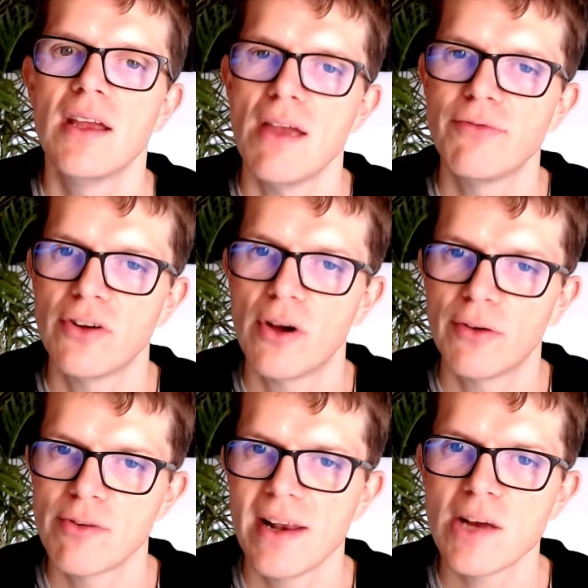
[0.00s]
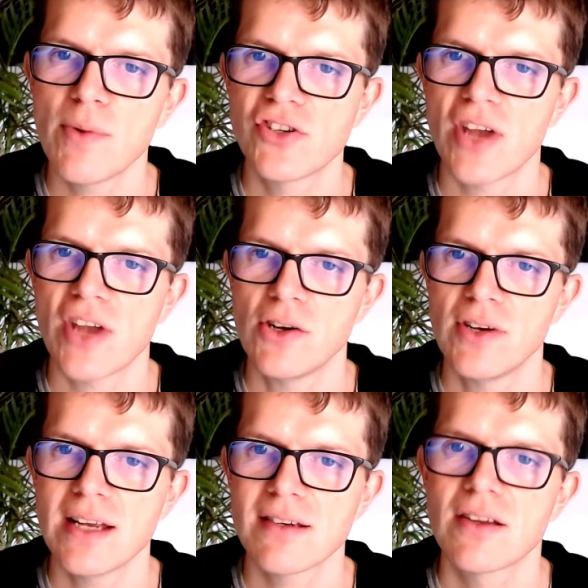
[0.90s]
If you're not familiar with
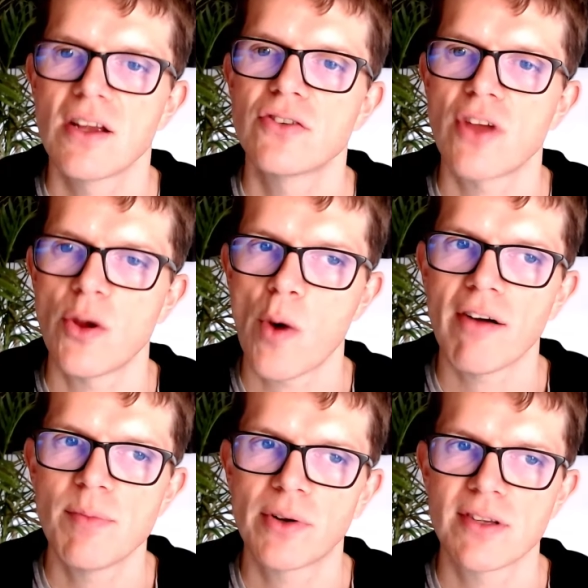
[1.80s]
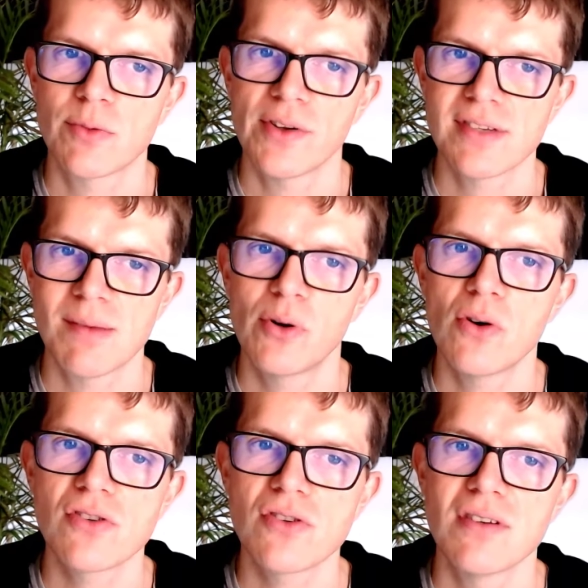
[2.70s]
JUnit, don't worry, because what's
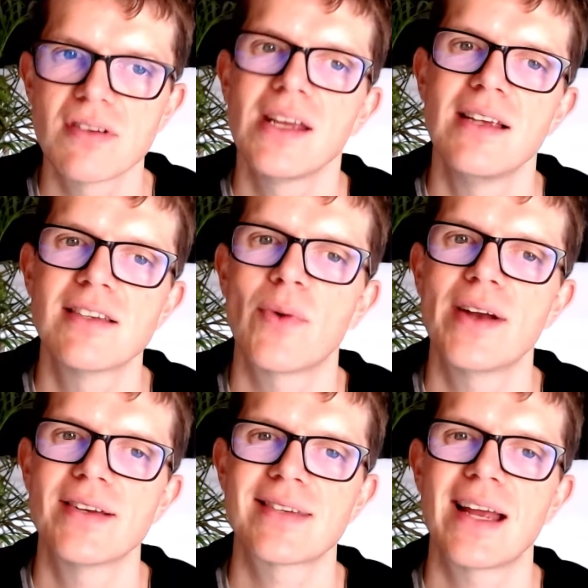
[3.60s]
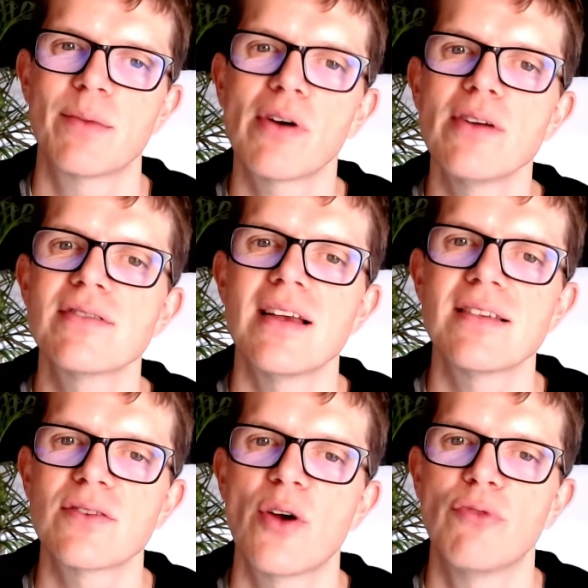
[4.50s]
important is to understand the
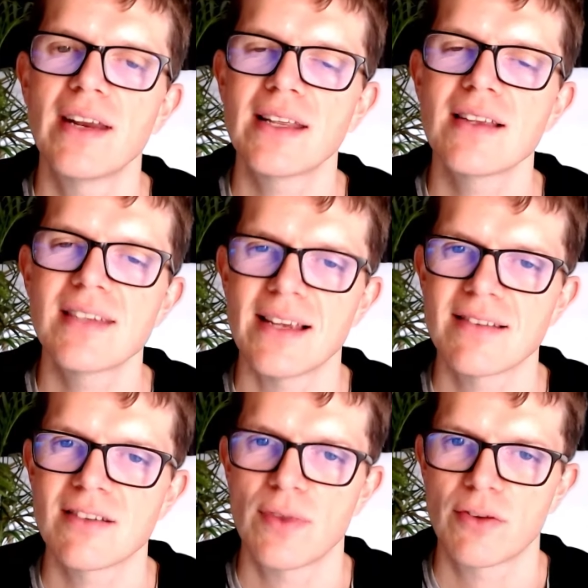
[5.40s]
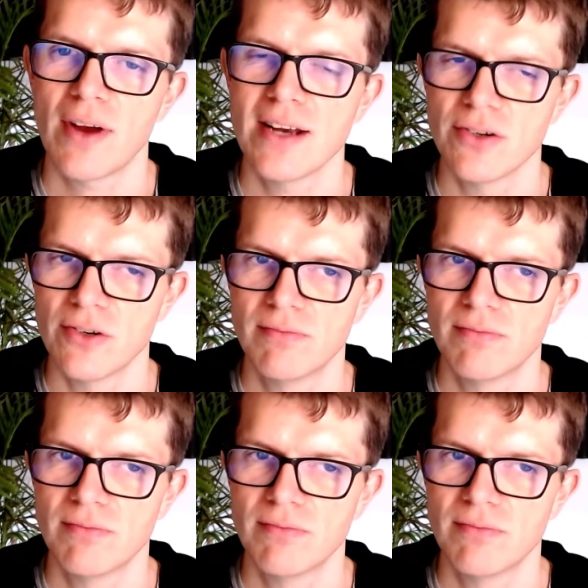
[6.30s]
process of running the test with Gradle.